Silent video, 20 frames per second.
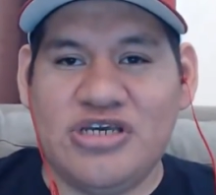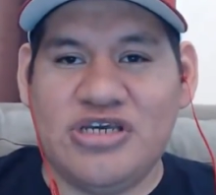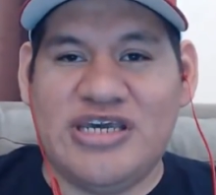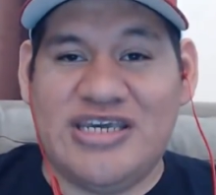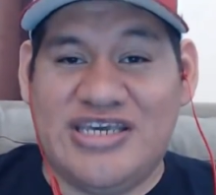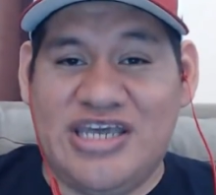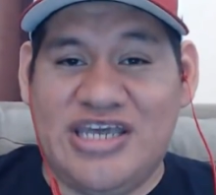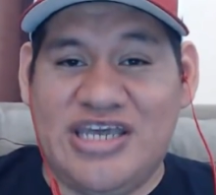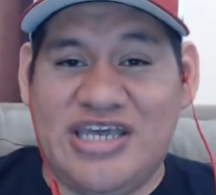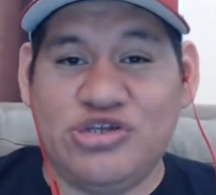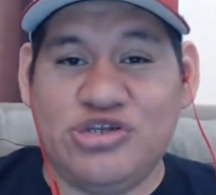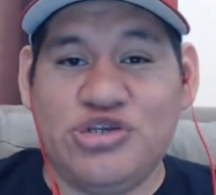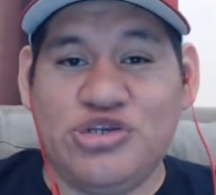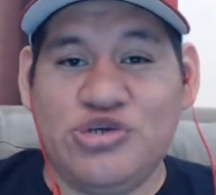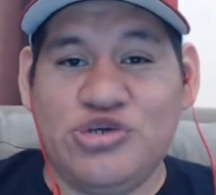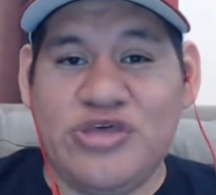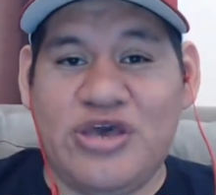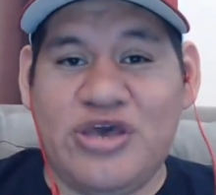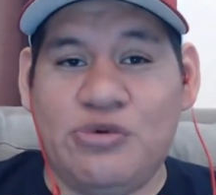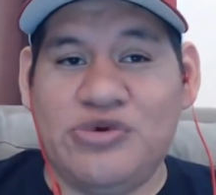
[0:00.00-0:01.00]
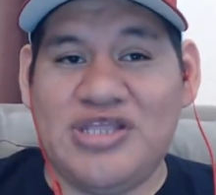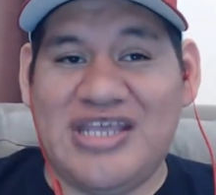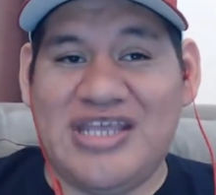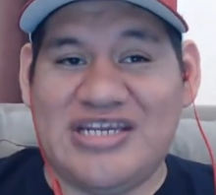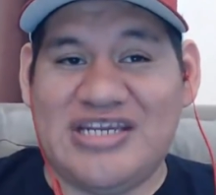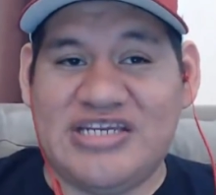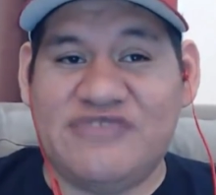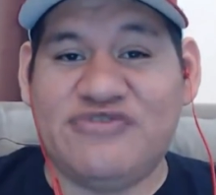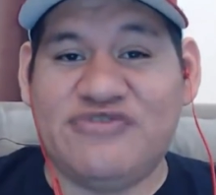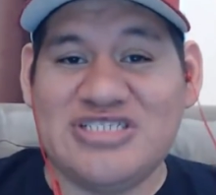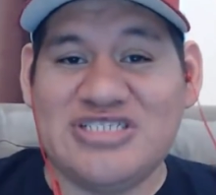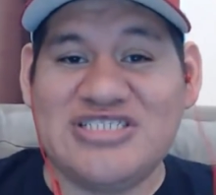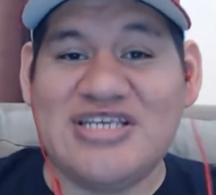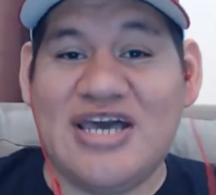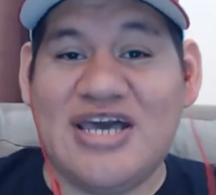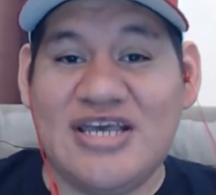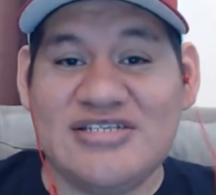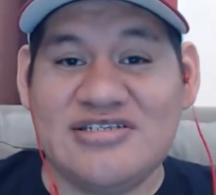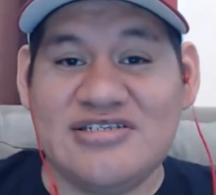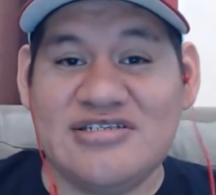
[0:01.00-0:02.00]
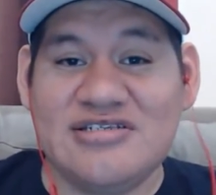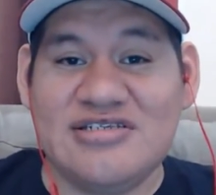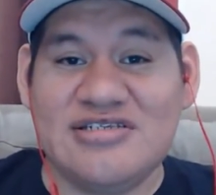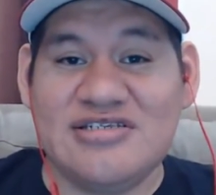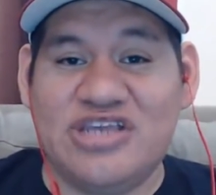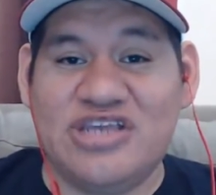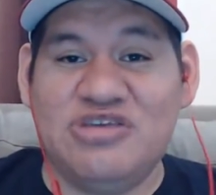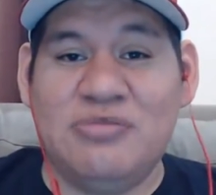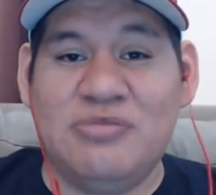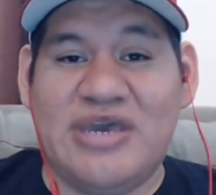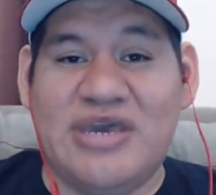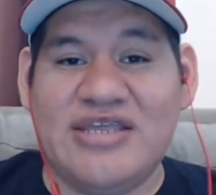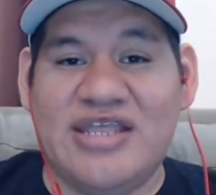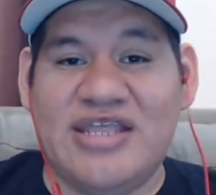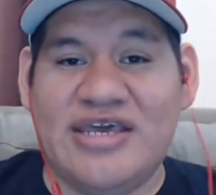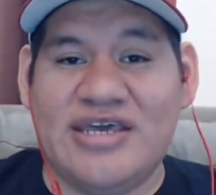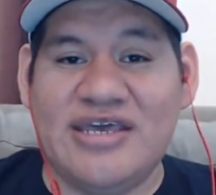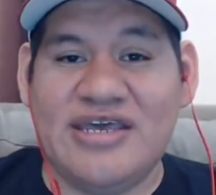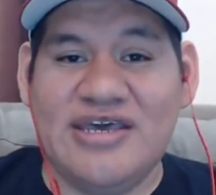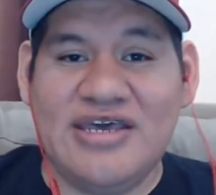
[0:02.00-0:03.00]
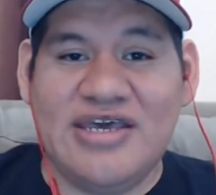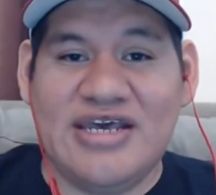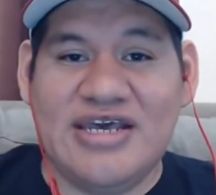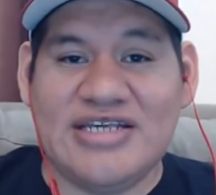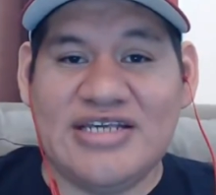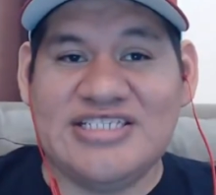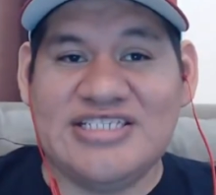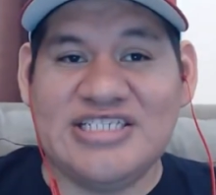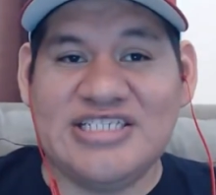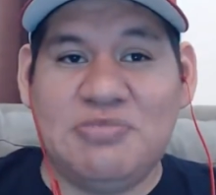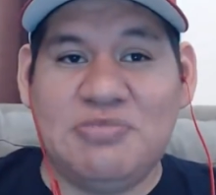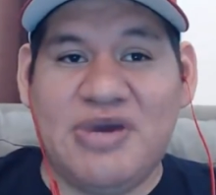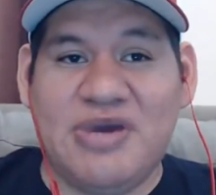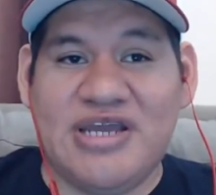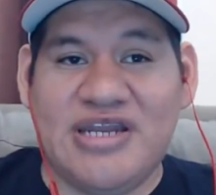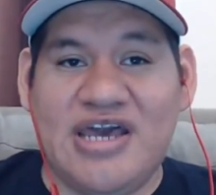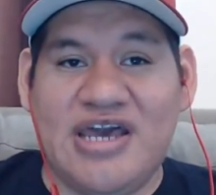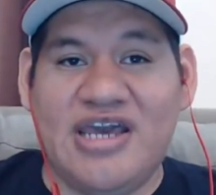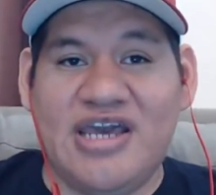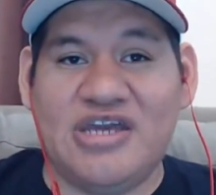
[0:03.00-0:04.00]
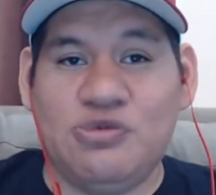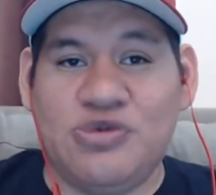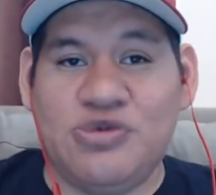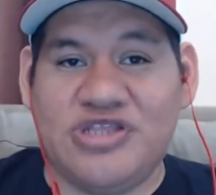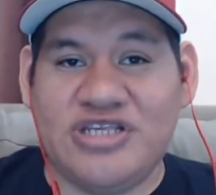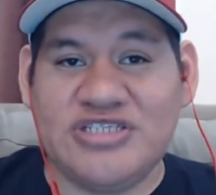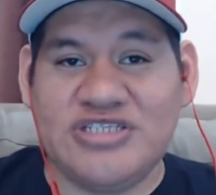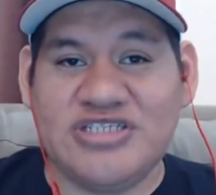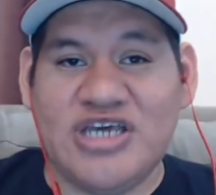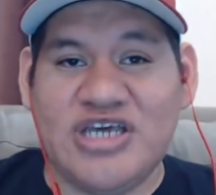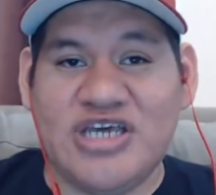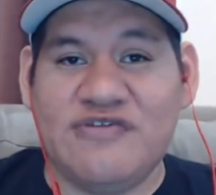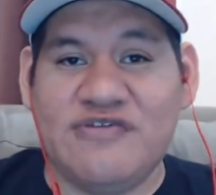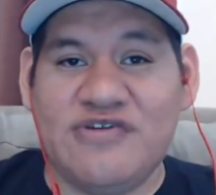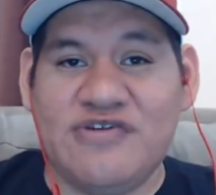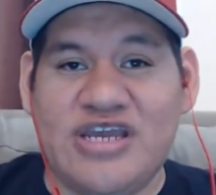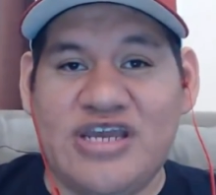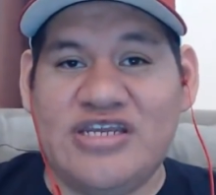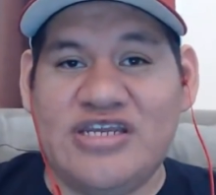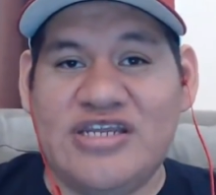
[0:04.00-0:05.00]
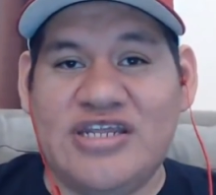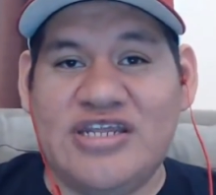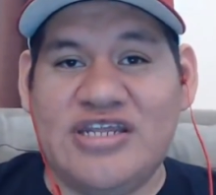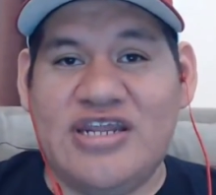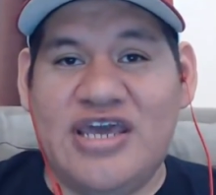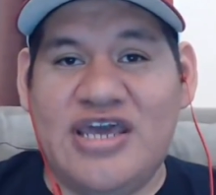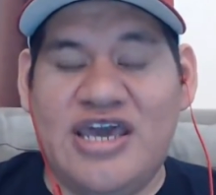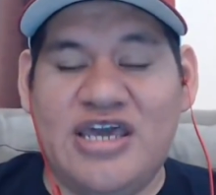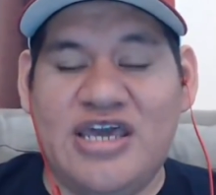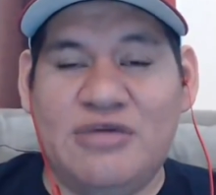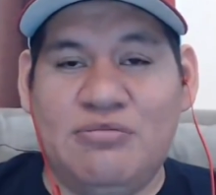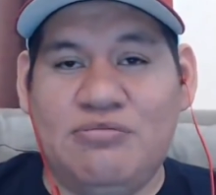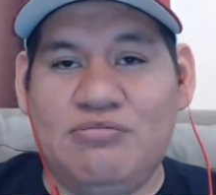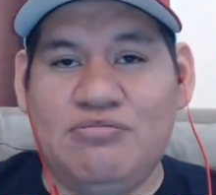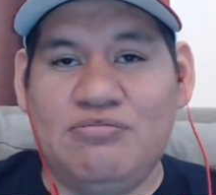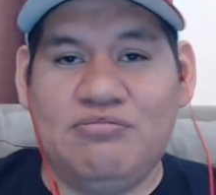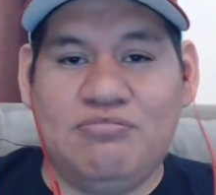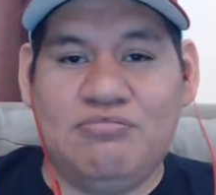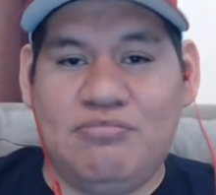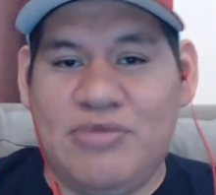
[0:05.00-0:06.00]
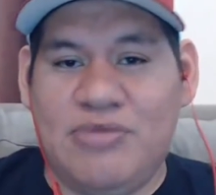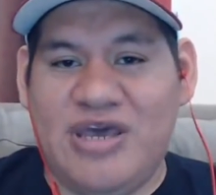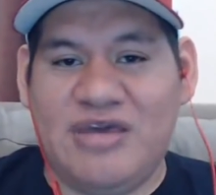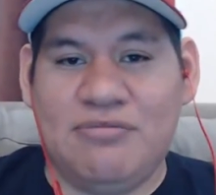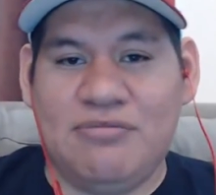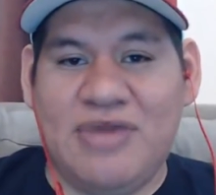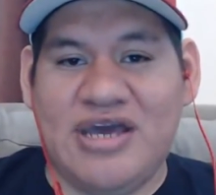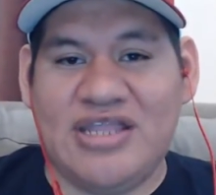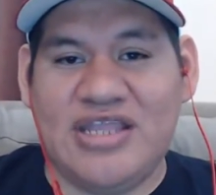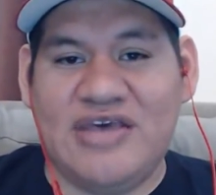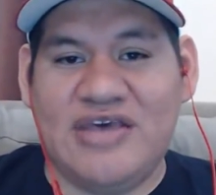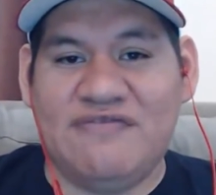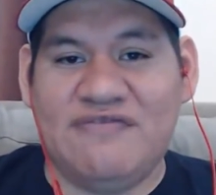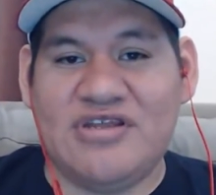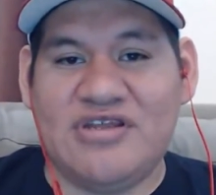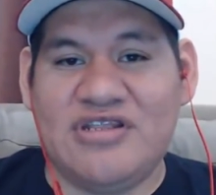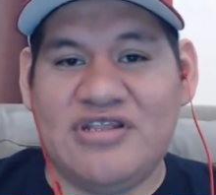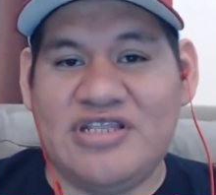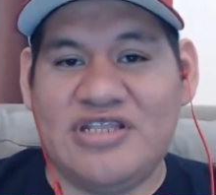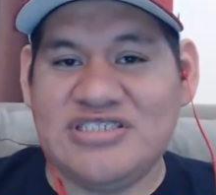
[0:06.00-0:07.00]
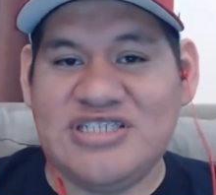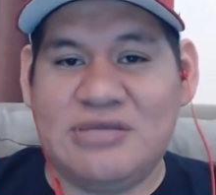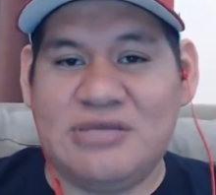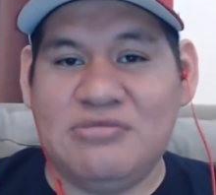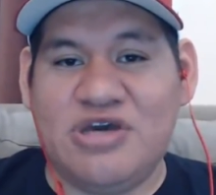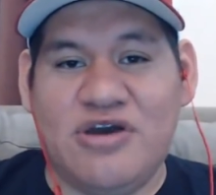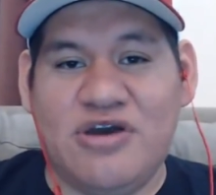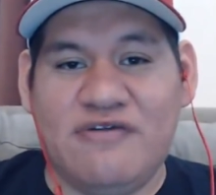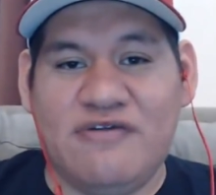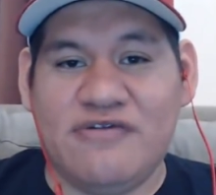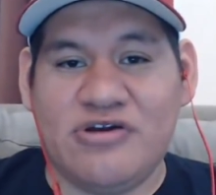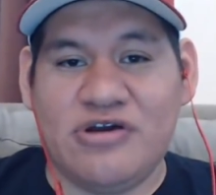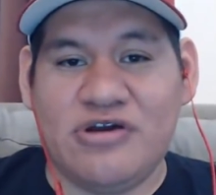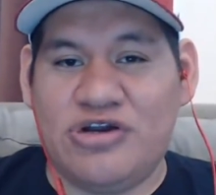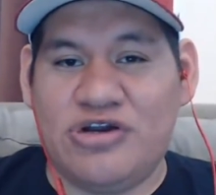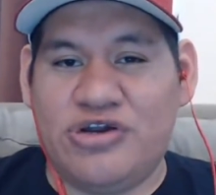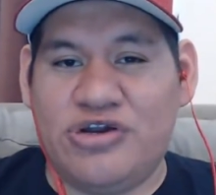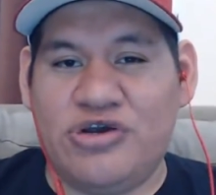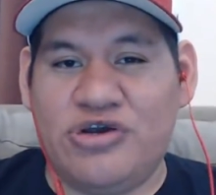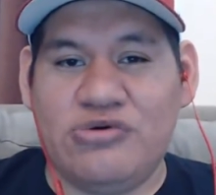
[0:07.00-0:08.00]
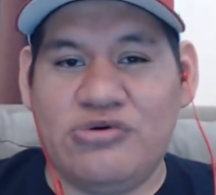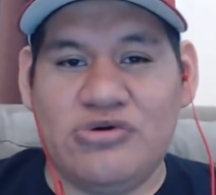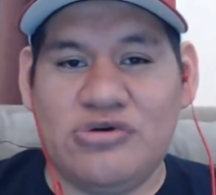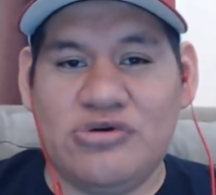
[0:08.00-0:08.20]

Can you do that with like different sizes? Can you make it like a 6x9 with this cover and then an 8x11, the same cover, or no?